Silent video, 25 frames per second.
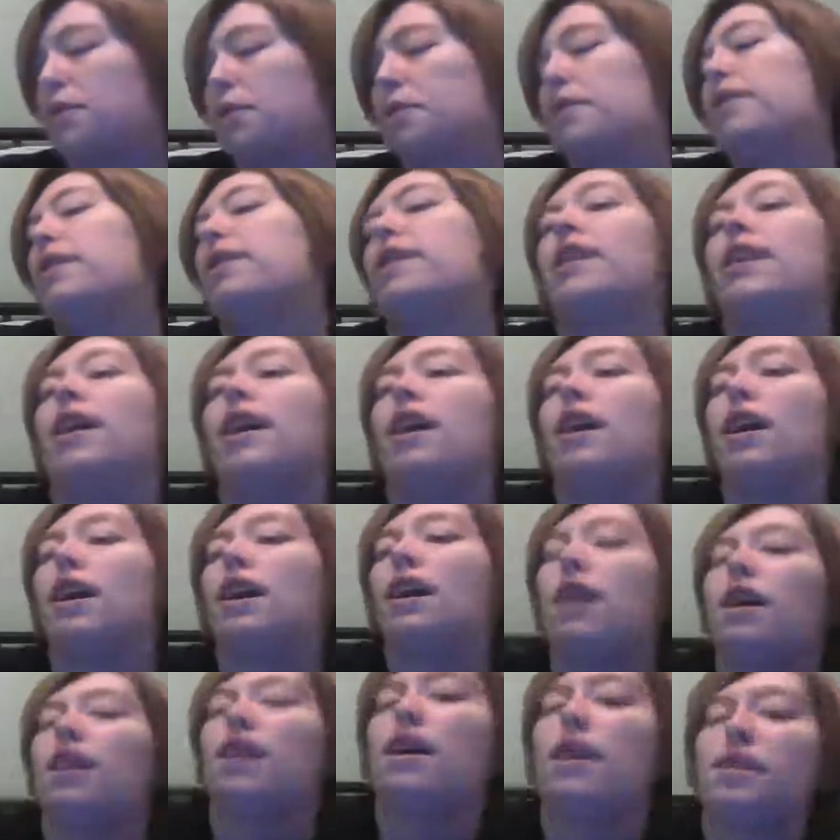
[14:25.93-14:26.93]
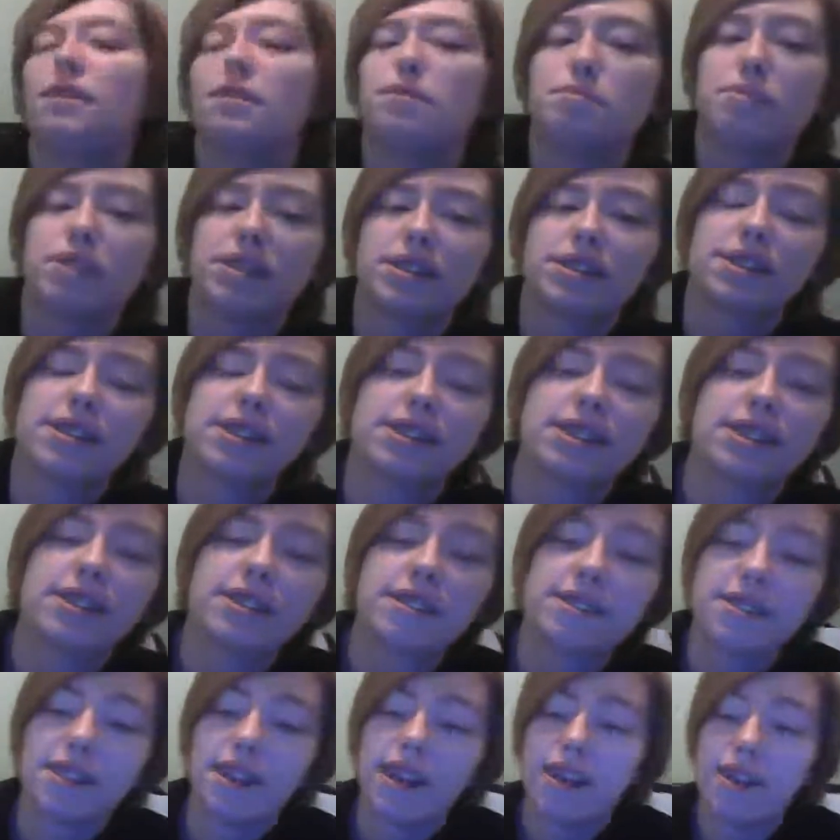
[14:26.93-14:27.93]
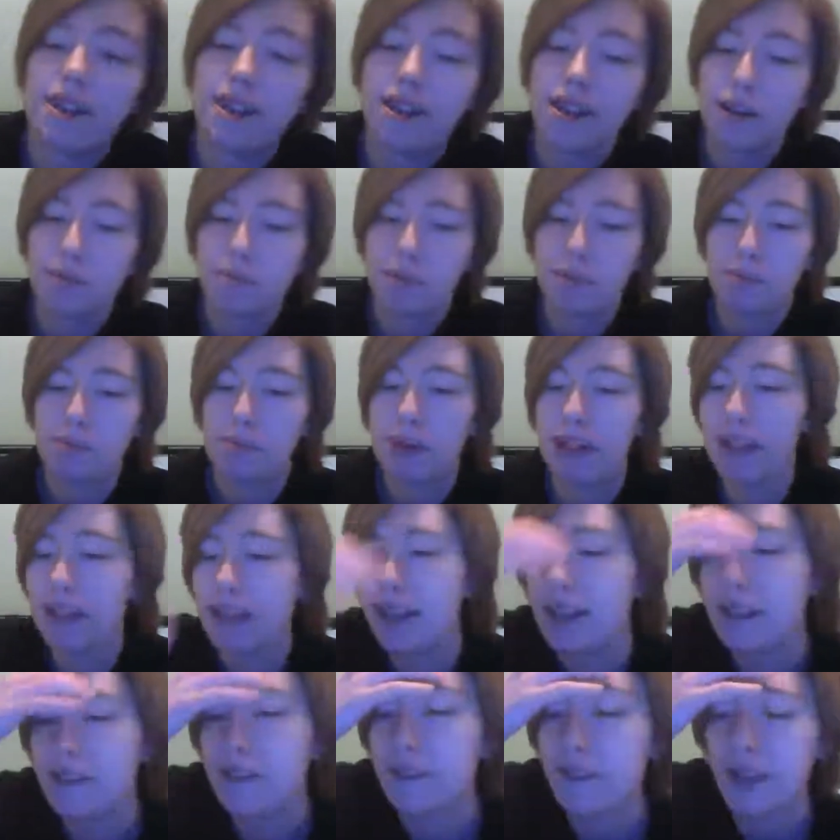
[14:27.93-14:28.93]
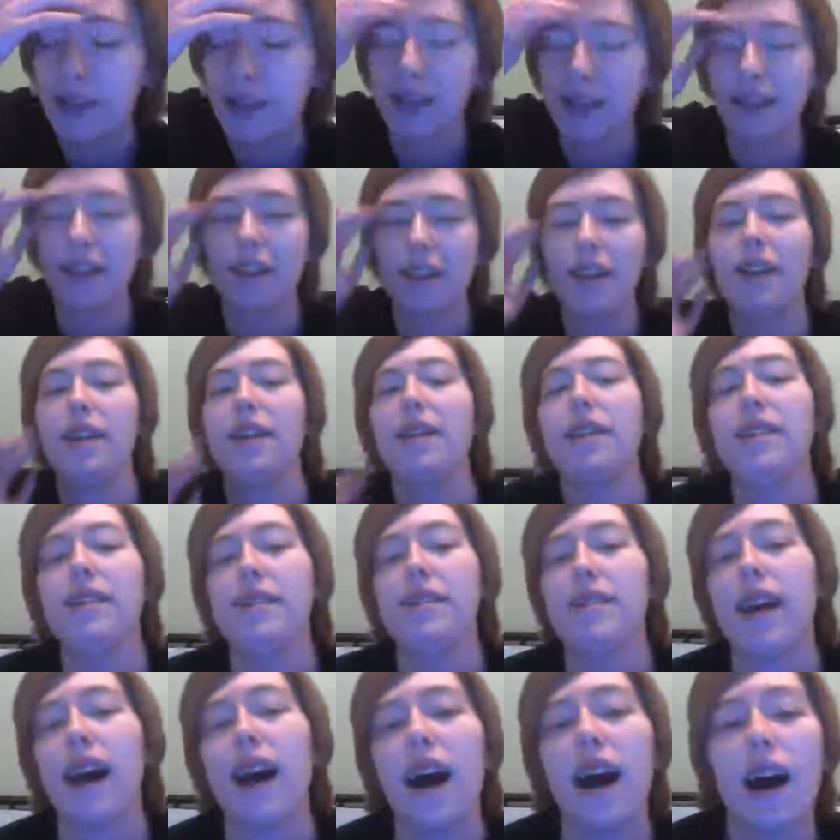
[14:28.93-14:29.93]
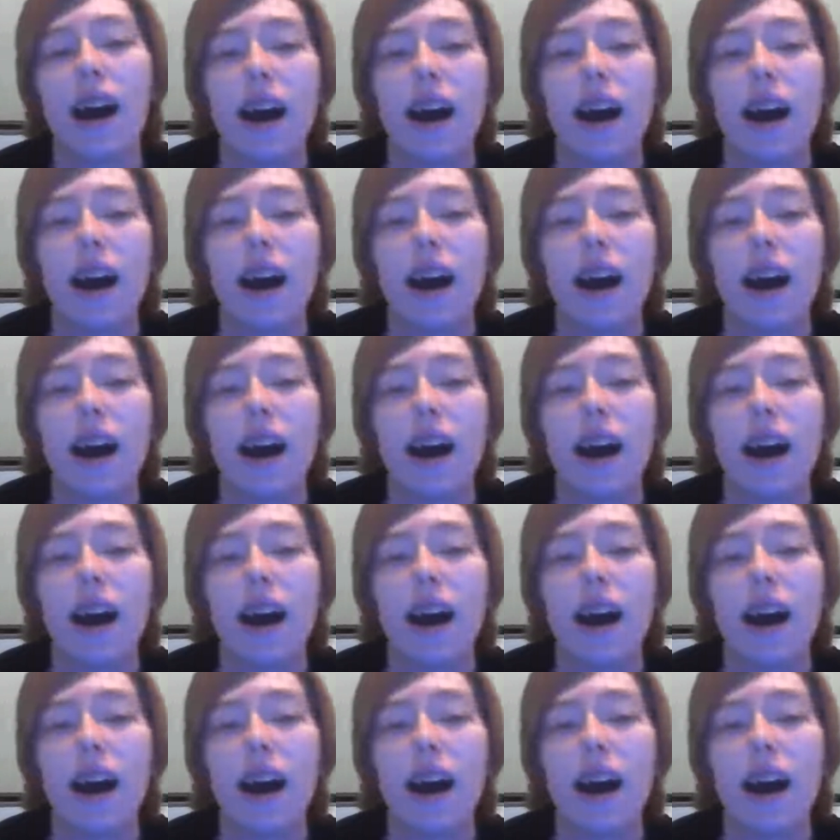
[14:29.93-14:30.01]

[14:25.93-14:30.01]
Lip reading: so another big thing that's ended up in my life is